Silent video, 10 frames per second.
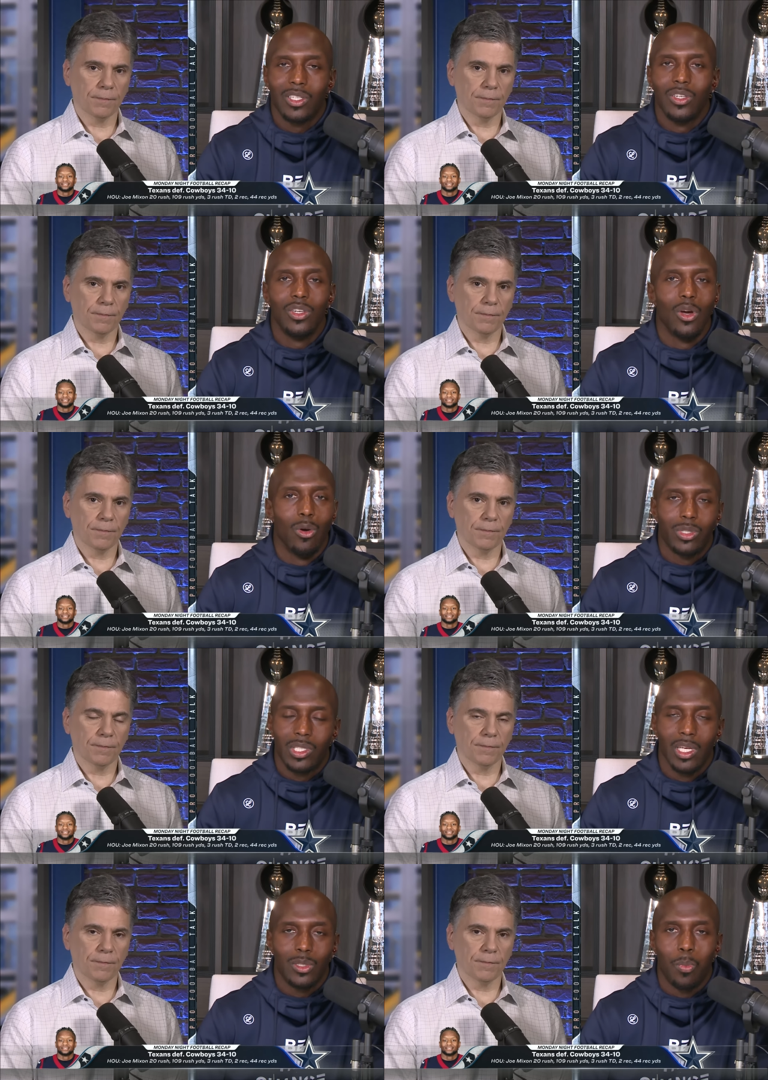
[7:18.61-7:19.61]
Speaker 1: no
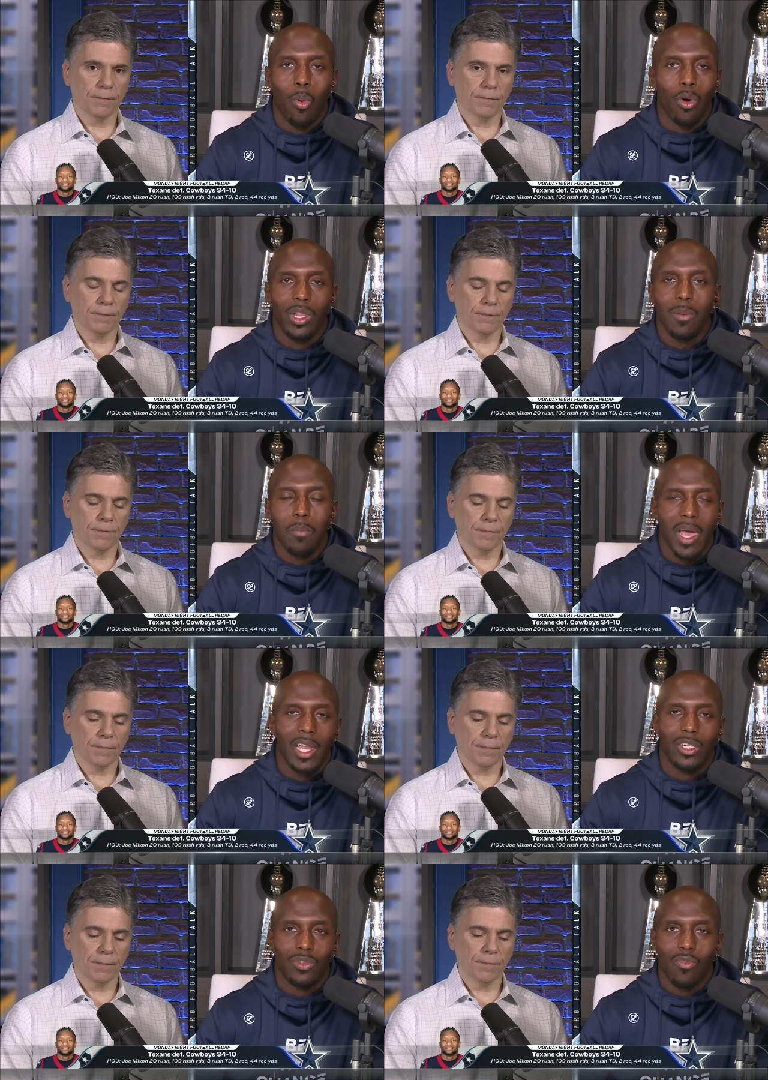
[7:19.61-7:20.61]
sense. Poorly
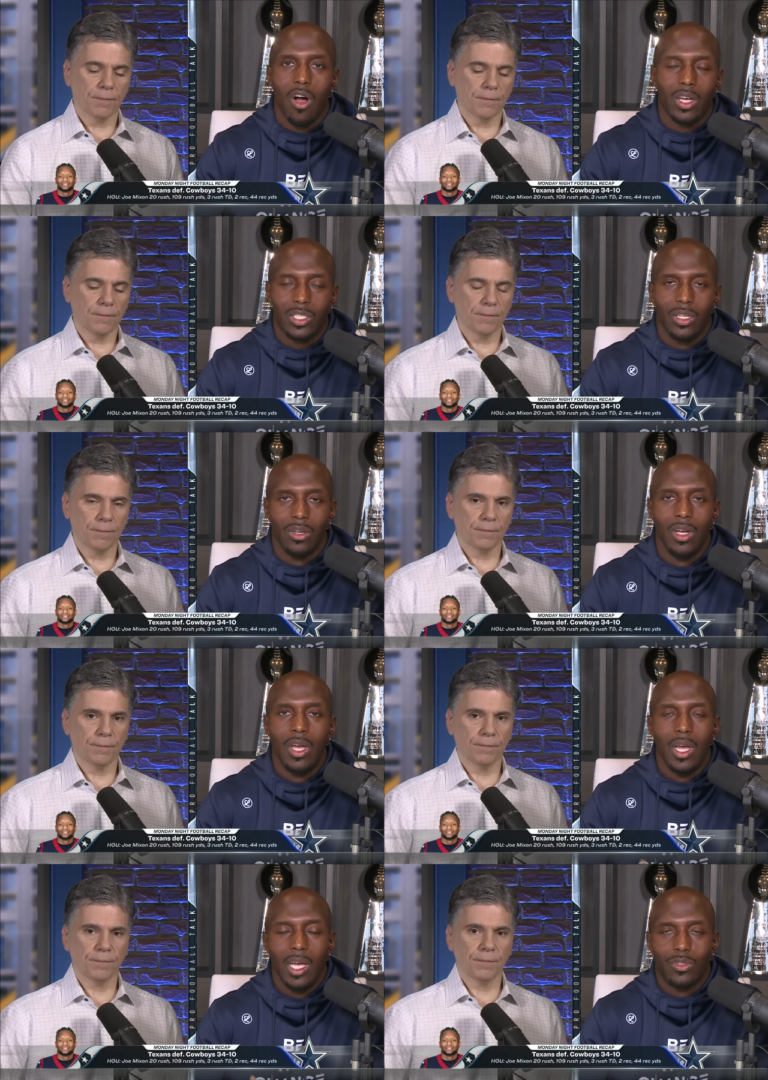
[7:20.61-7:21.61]
managed roster
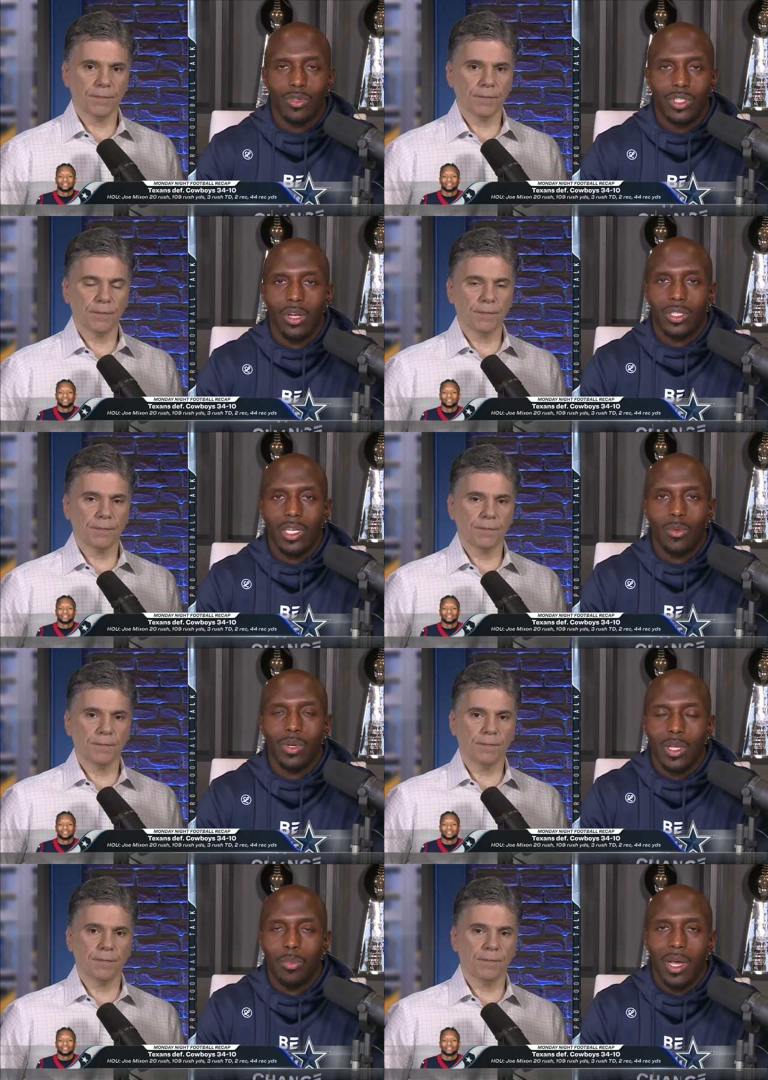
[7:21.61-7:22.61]
is resulting in
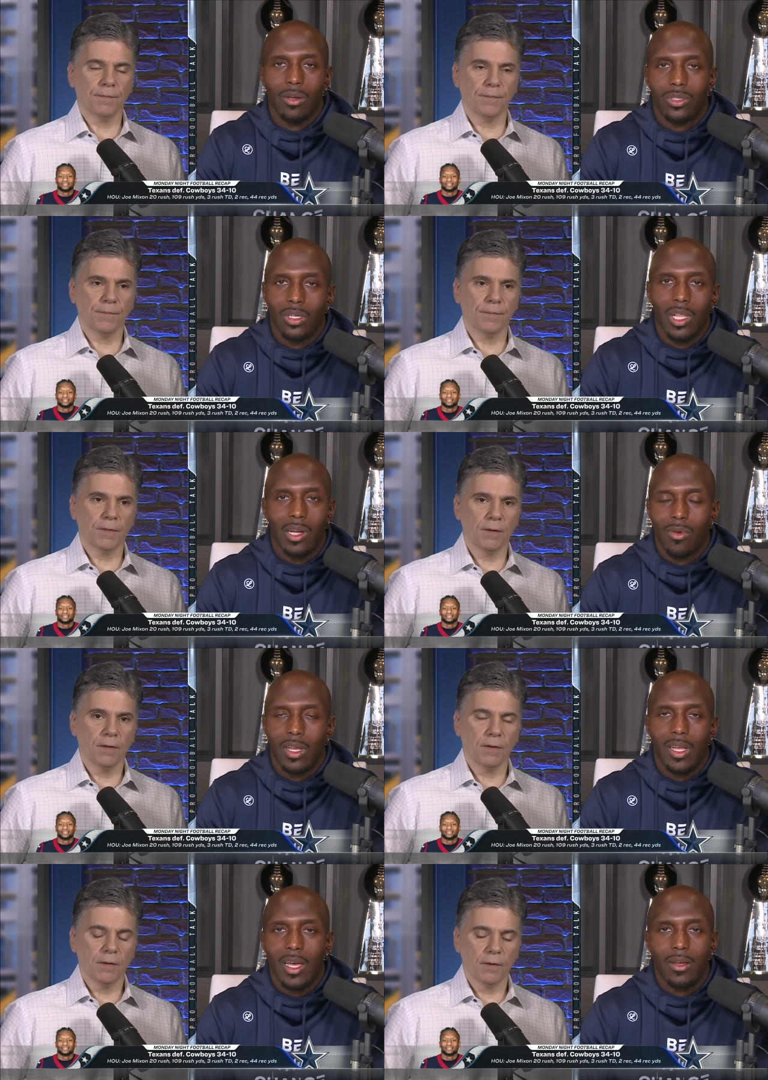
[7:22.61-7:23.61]
what the Bengals look like
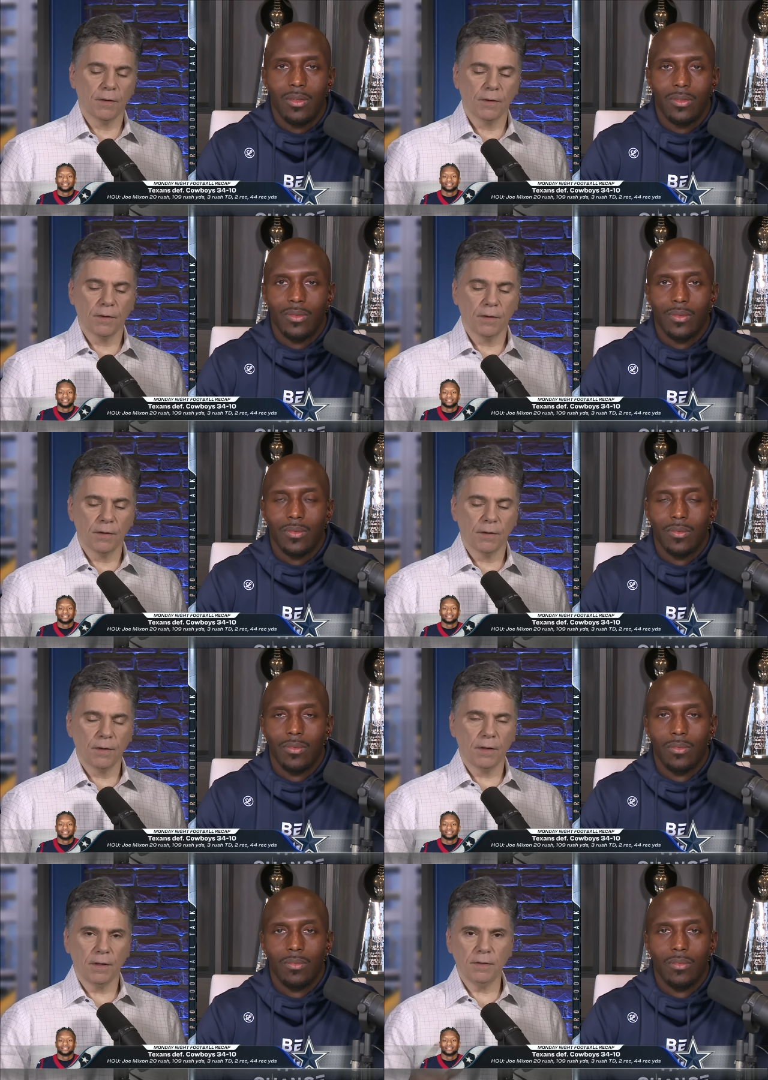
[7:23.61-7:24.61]
right now
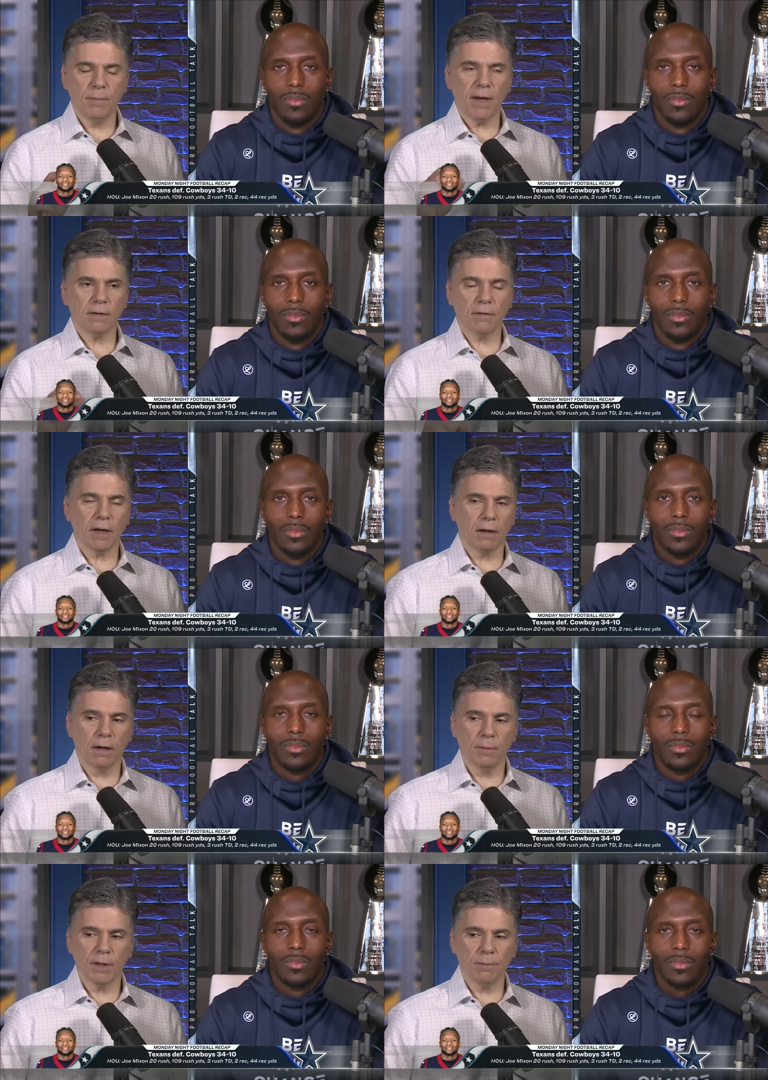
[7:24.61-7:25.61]
Speaker 2: you made a great
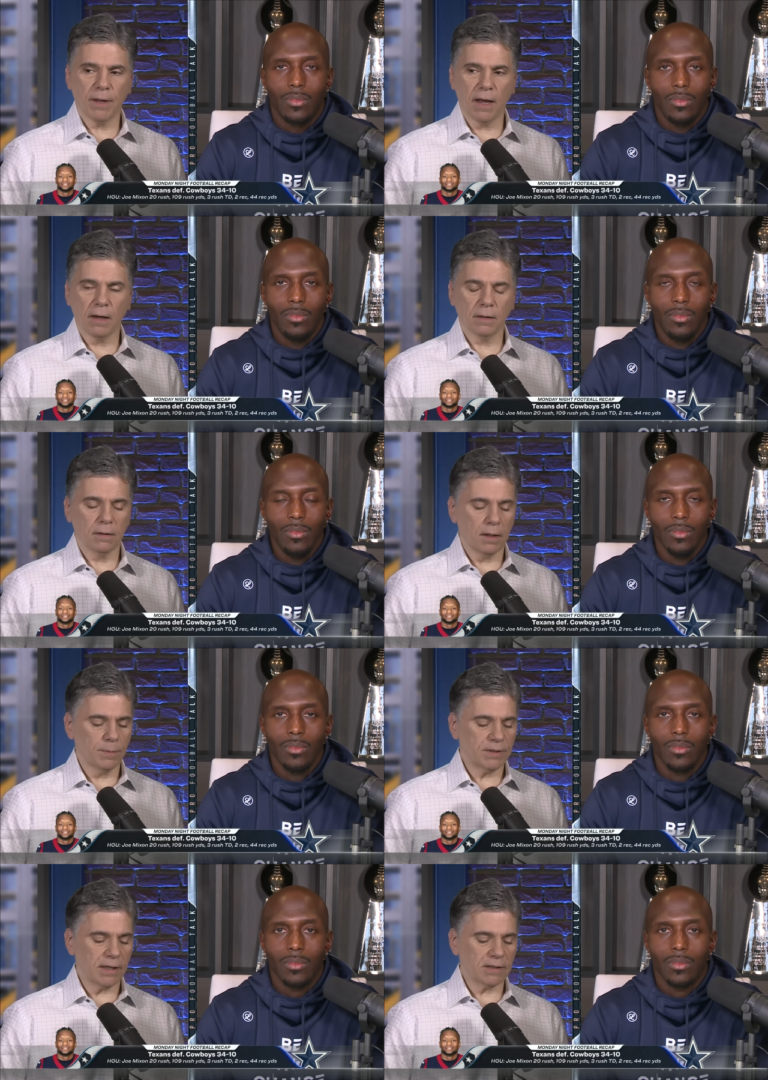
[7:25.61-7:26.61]
comment about
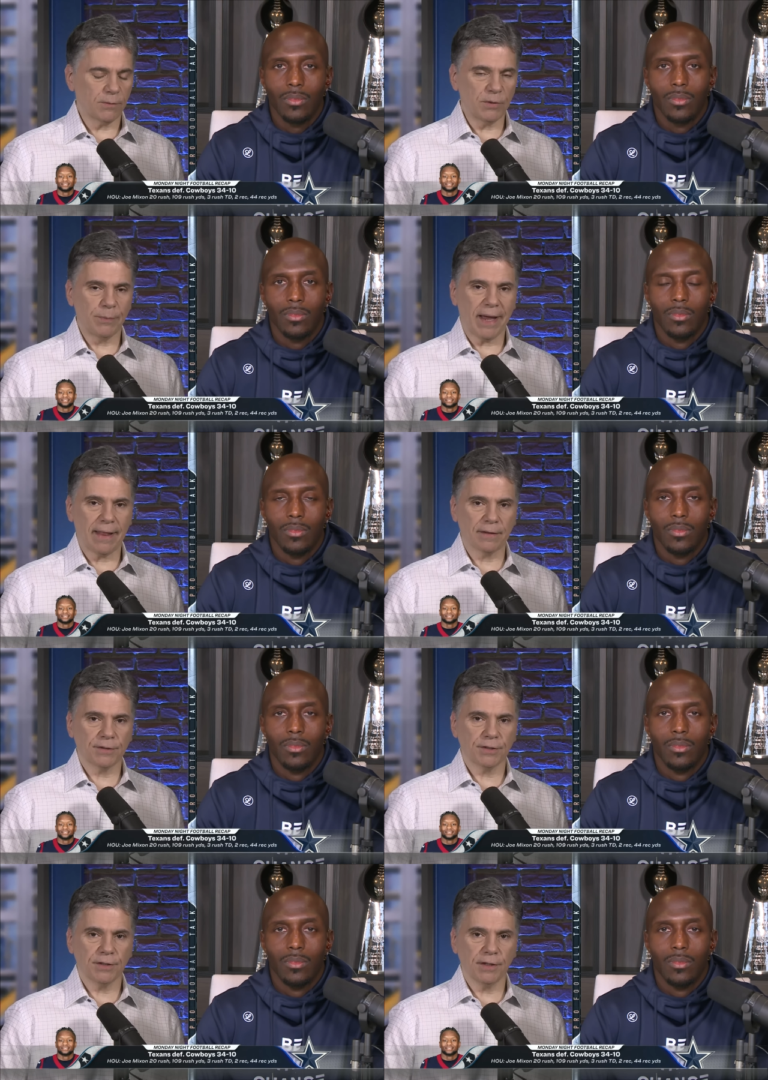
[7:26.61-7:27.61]
obsessing with
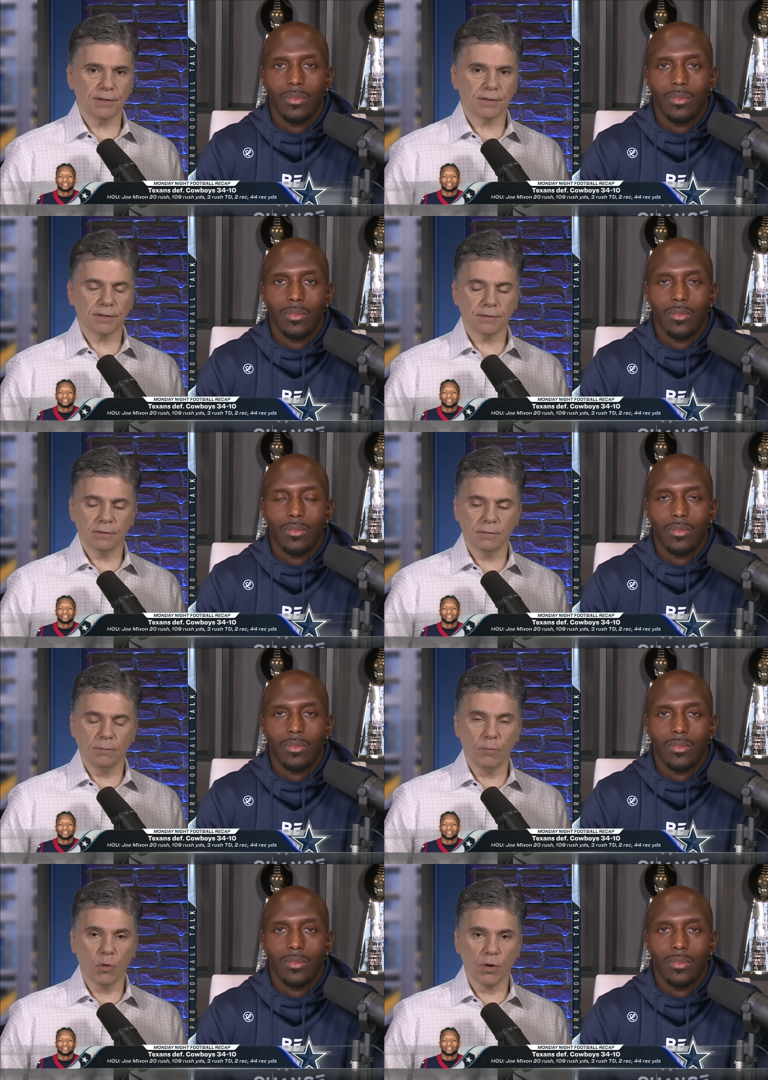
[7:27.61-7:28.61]
balance sheets
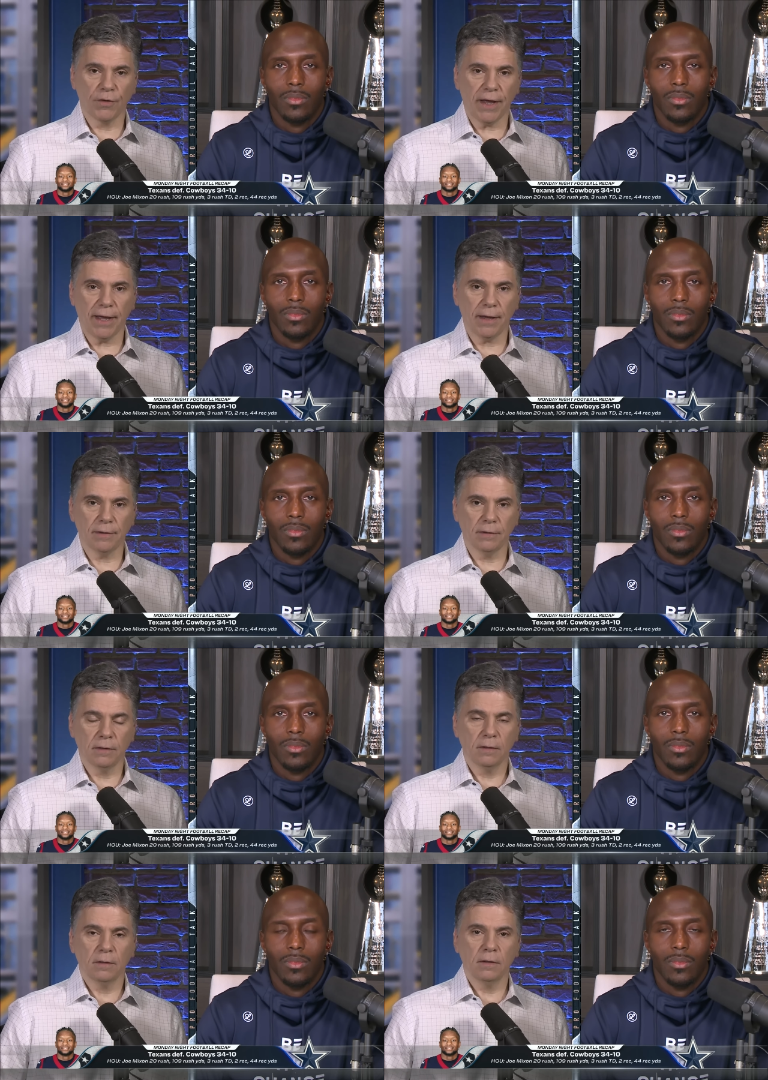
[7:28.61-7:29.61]
more than
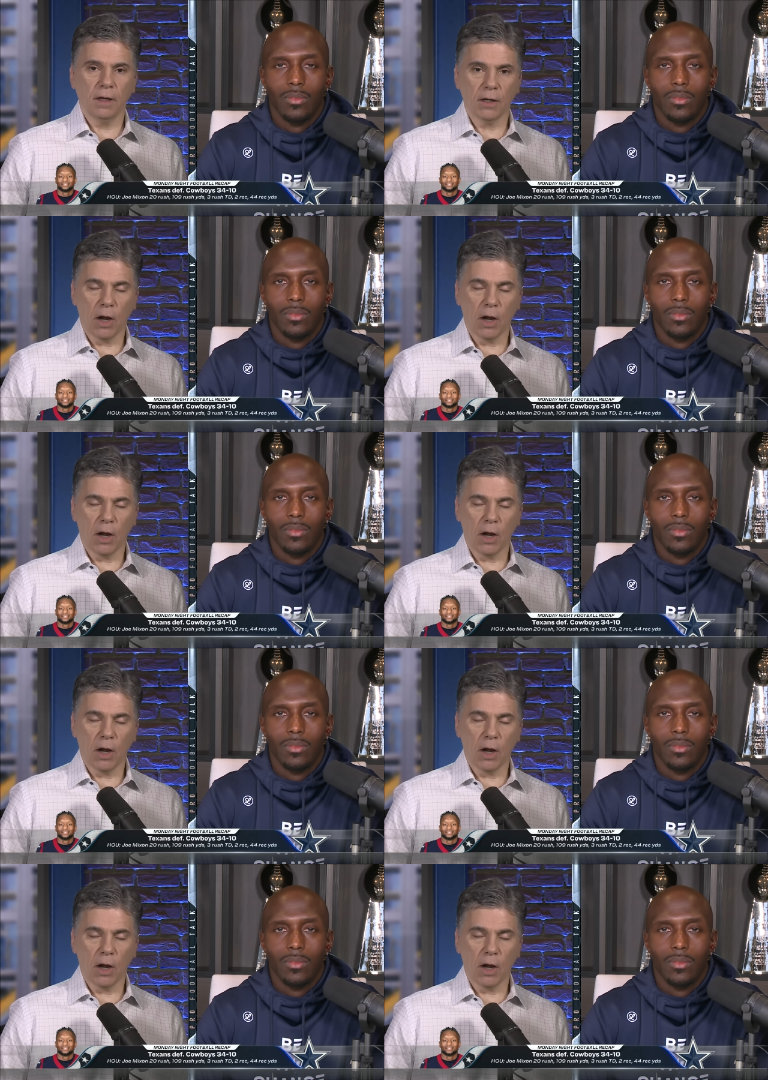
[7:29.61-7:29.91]
an